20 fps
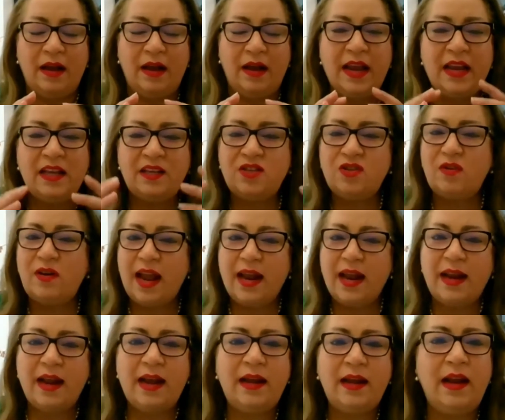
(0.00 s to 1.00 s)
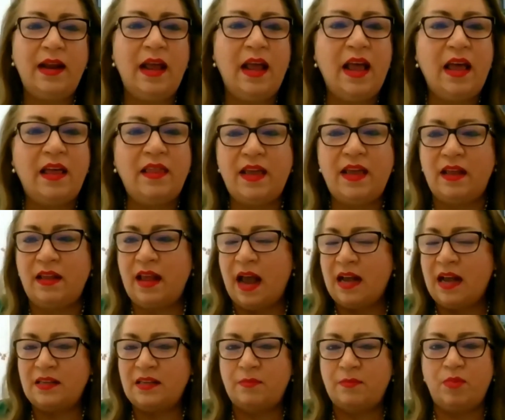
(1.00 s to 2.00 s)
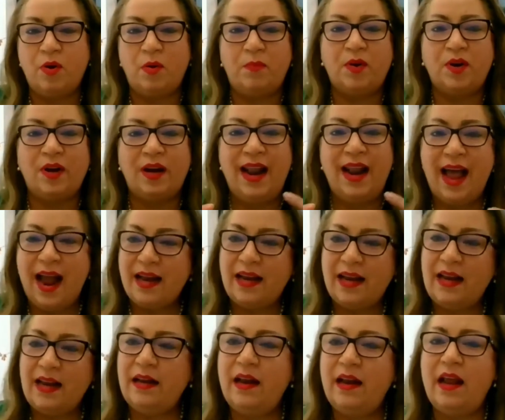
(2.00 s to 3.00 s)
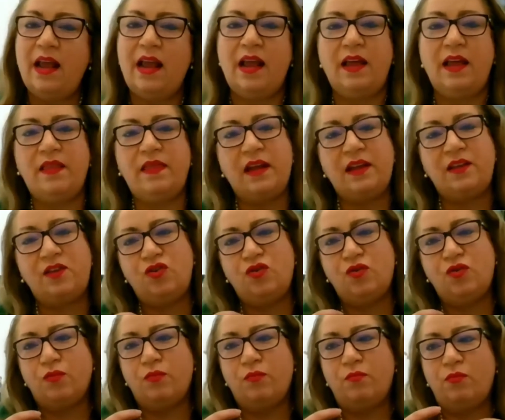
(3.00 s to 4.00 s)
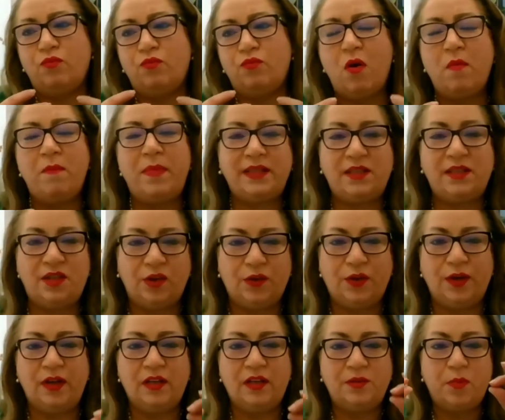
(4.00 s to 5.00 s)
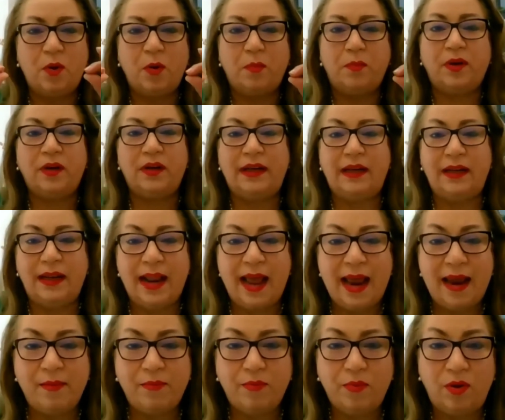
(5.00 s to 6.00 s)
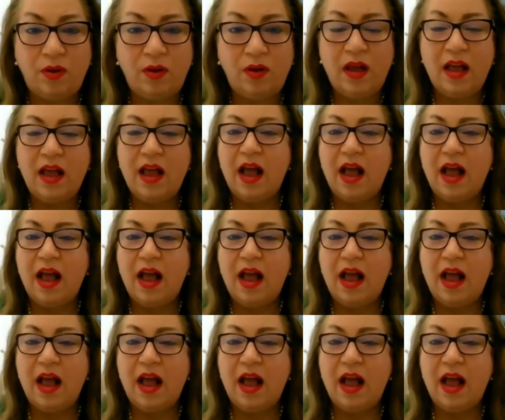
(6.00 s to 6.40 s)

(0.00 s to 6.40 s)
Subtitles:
insulated, that has the proper lighting, that your raw material is properly labeled.